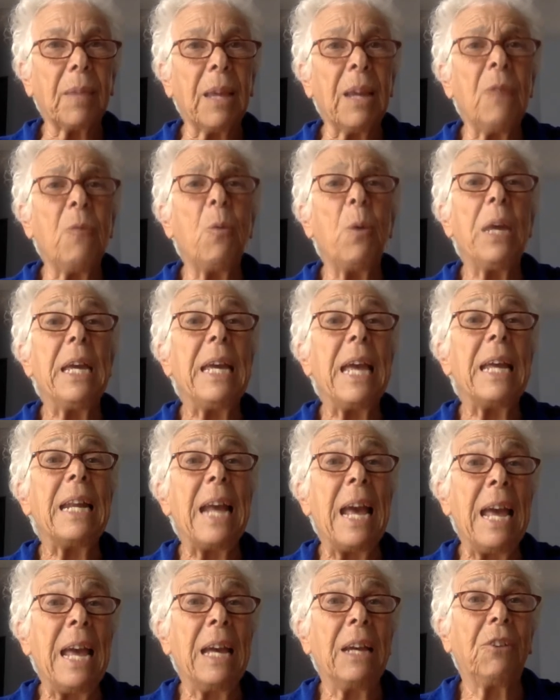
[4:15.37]
And we
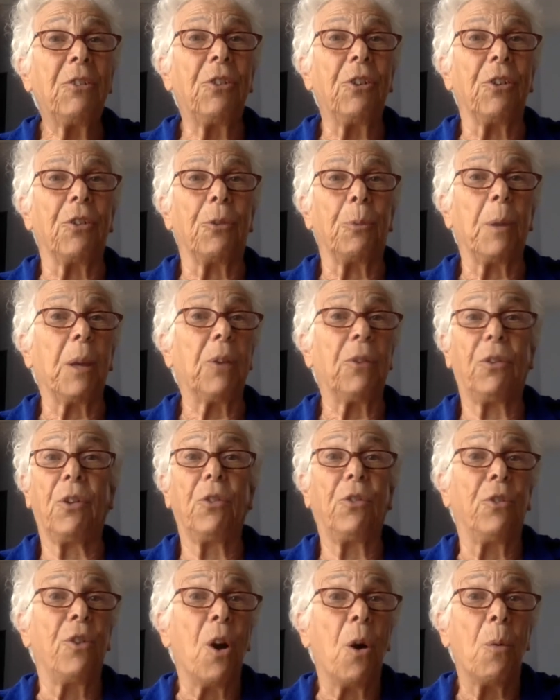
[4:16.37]
get anxious because
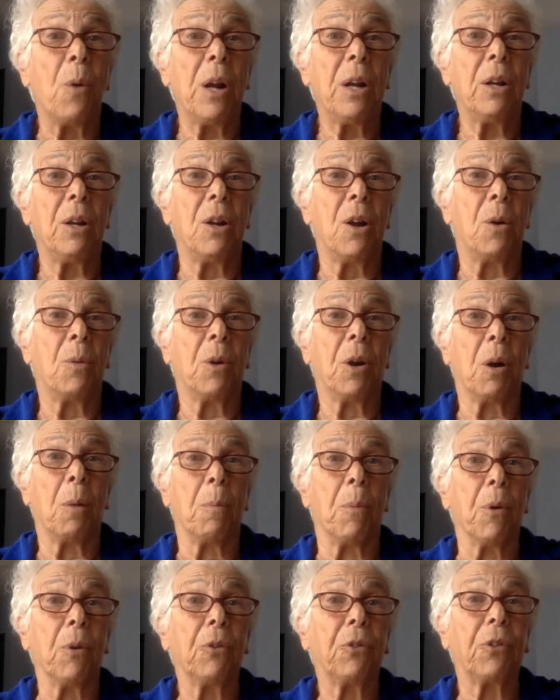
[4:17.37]
there's no way to know what our
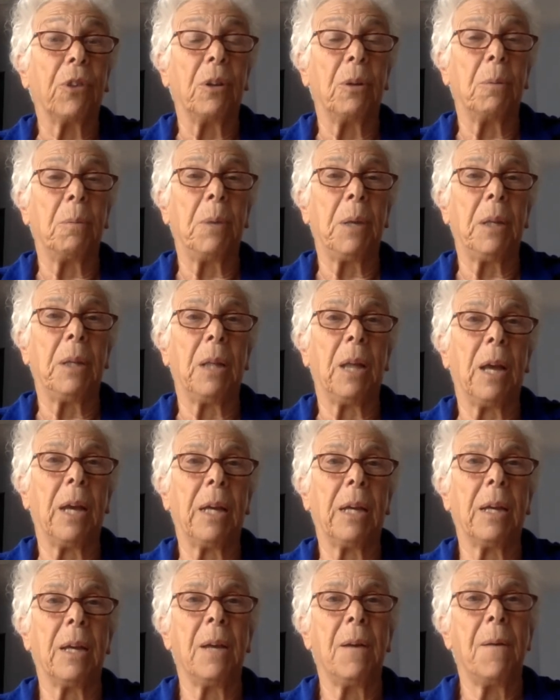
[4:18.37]
birth's going to be
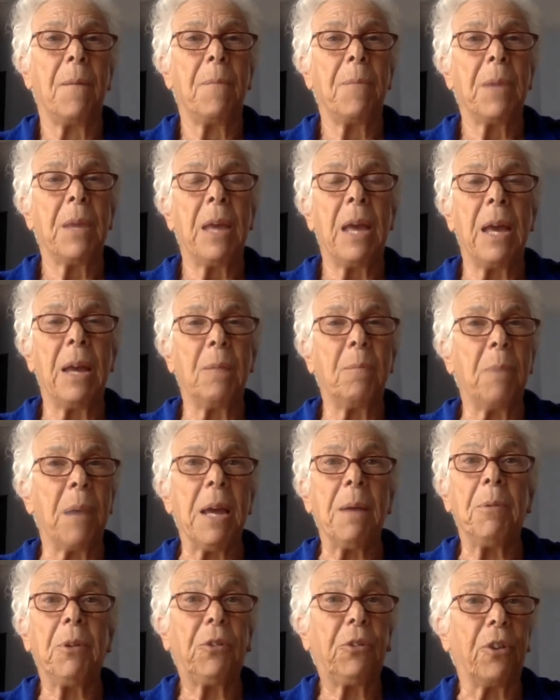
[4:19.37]
like. And
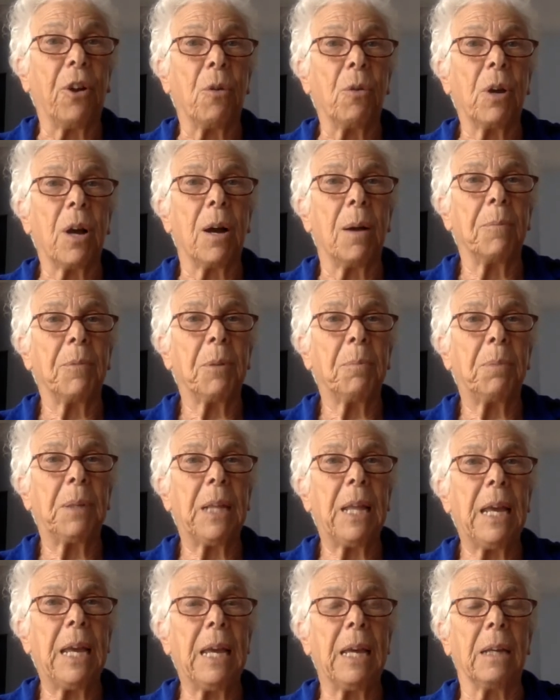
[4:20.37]
babies don't come to
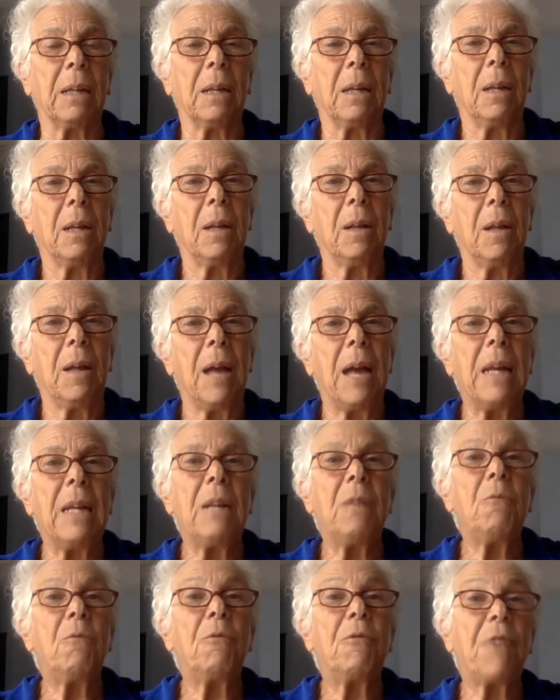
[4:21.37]
plan. And
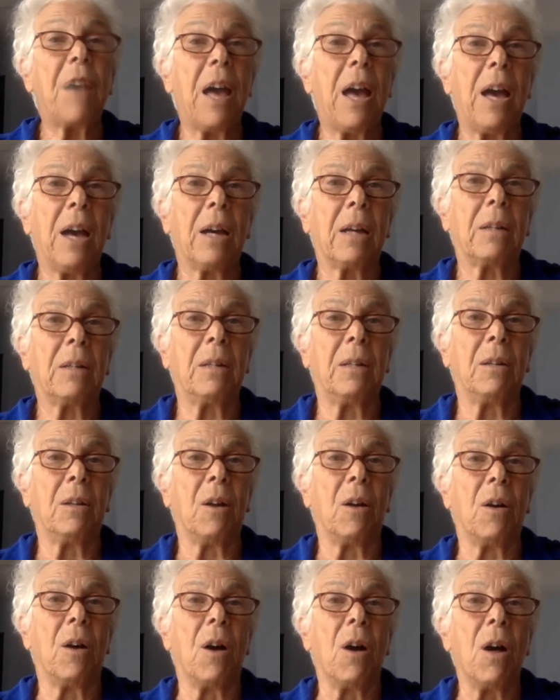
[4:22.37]
in fact, in
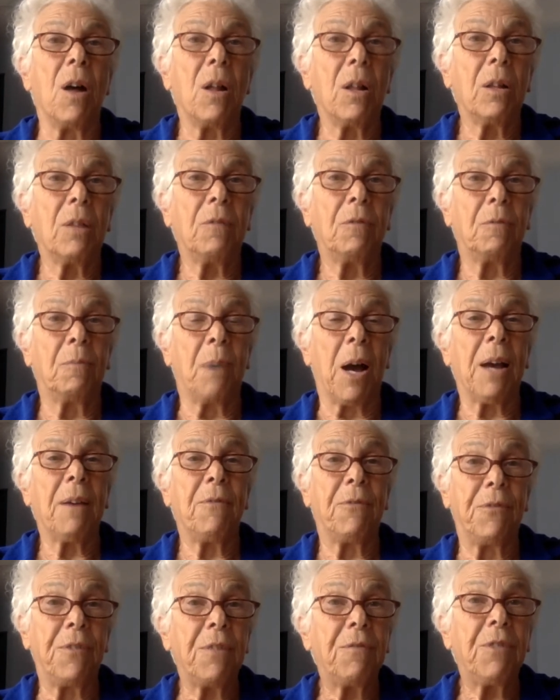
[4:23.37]
all of my
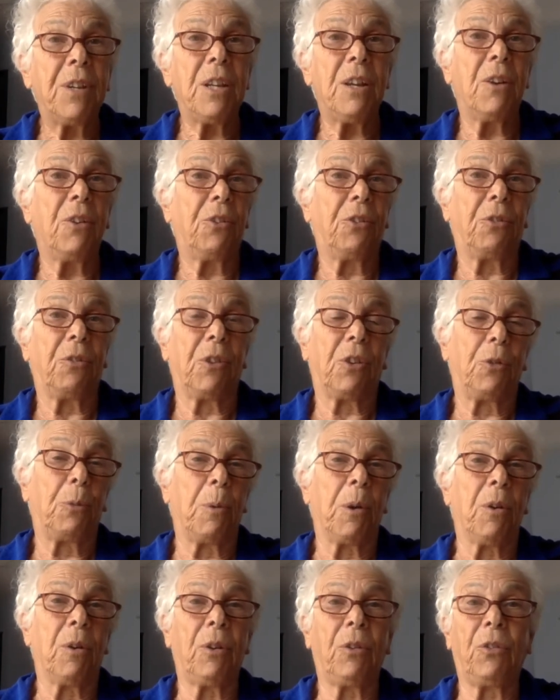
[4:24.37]
50 years of
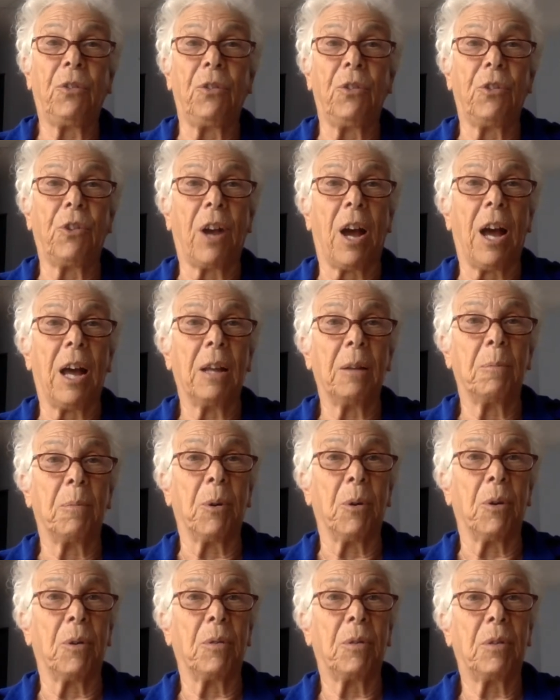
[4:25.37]
experience in
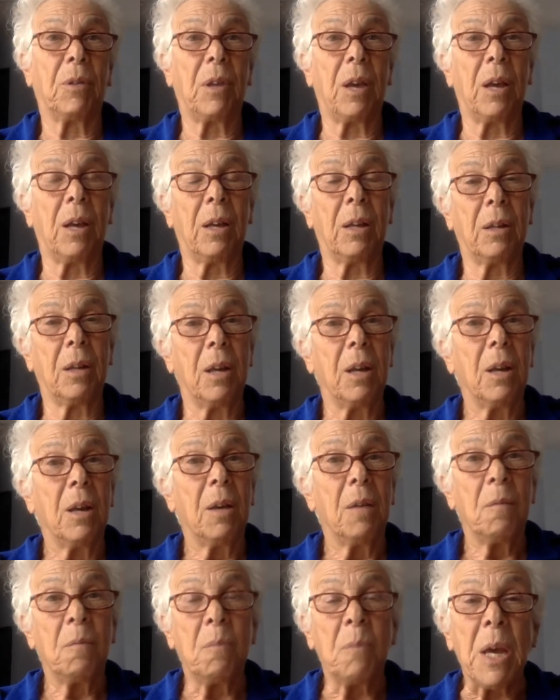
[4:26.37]
childbirth and
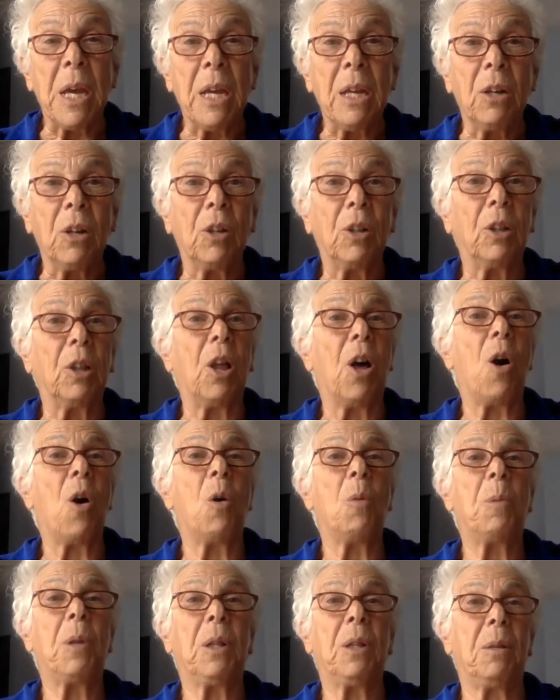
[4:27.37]
being
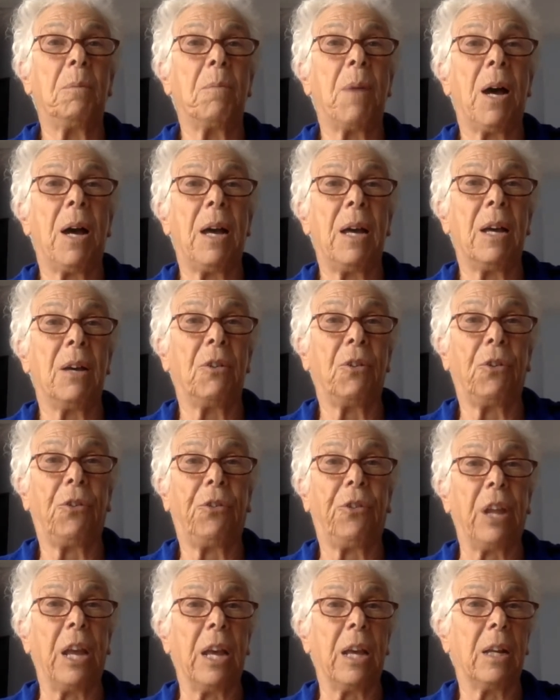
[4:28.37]
global in my
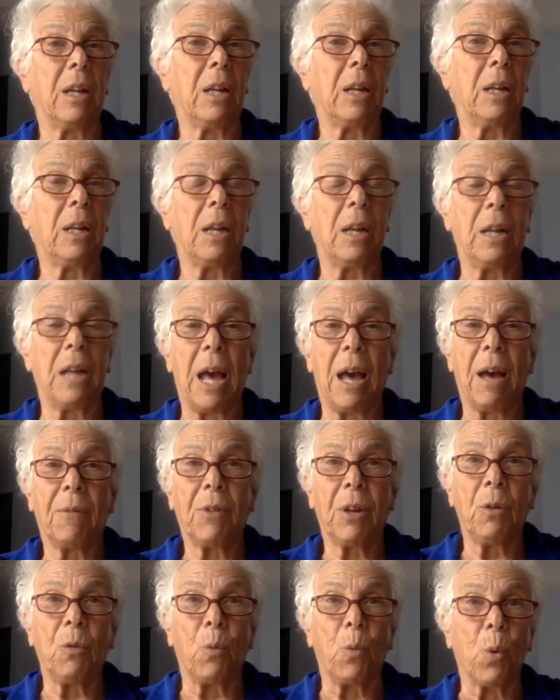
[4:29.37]
understanding and
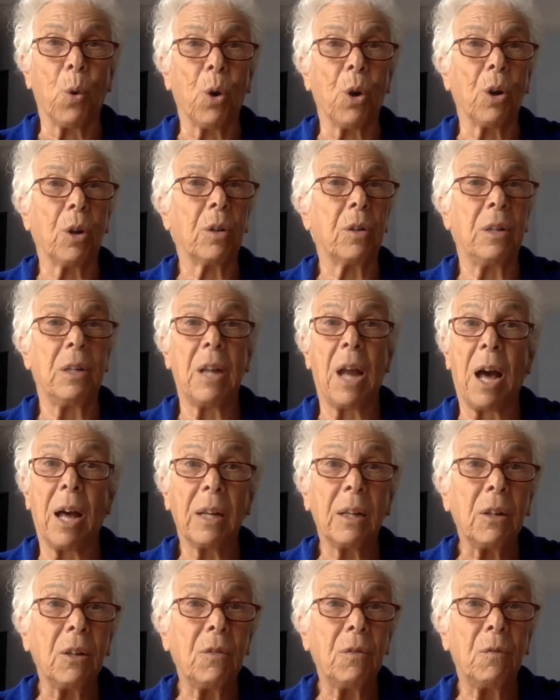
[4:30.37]
having worked,
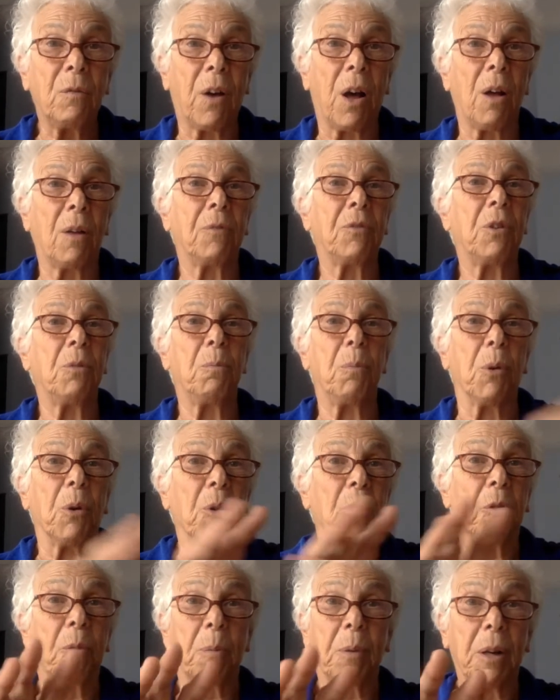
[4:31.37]
not involved in
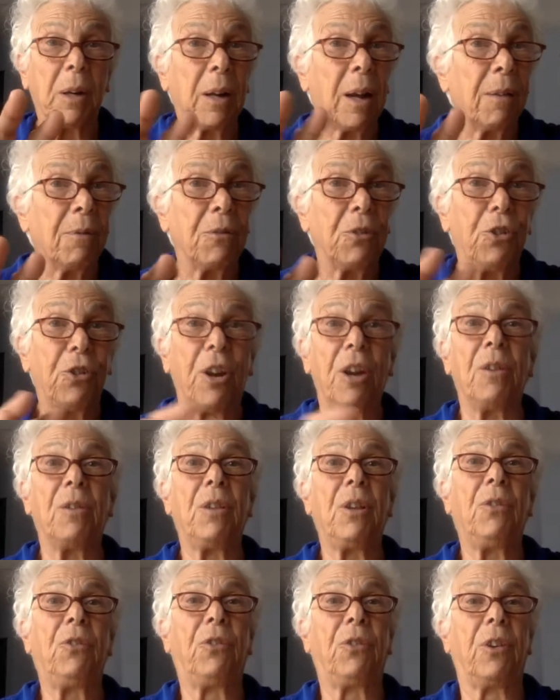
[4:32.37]
birth, but I've
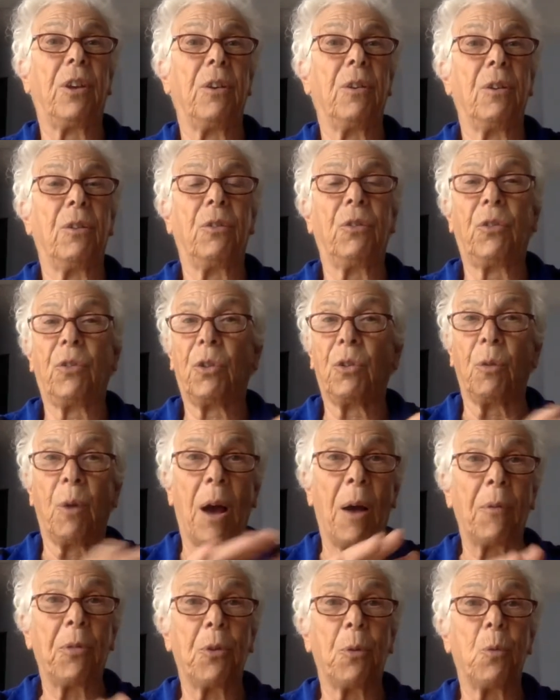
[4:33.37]
shared these skills
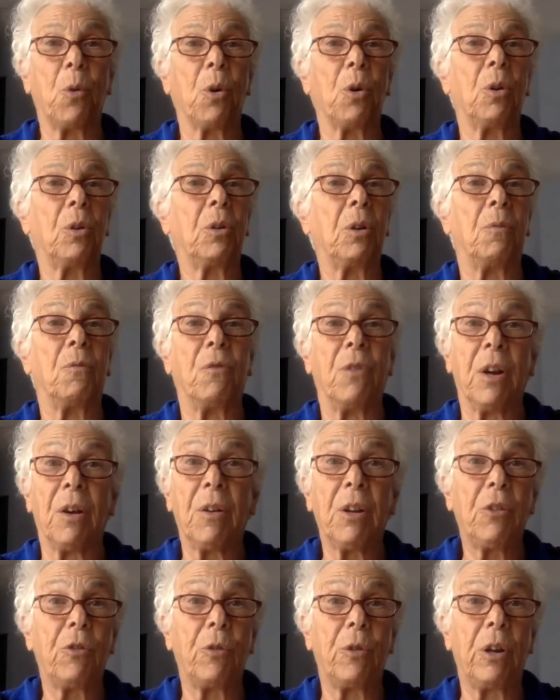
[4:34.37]
throughout the world in
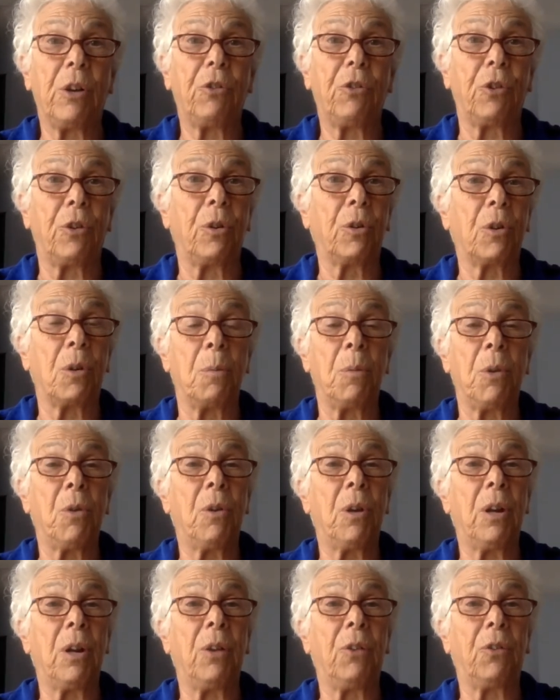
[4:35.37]
very traditional
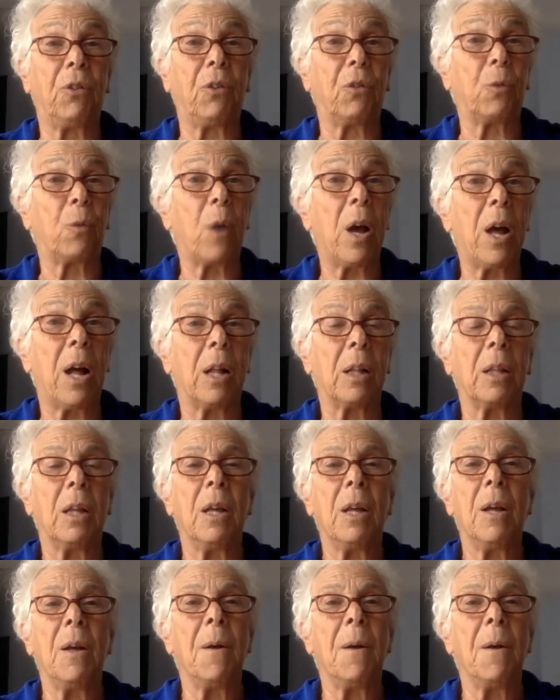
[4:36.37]
communities as well,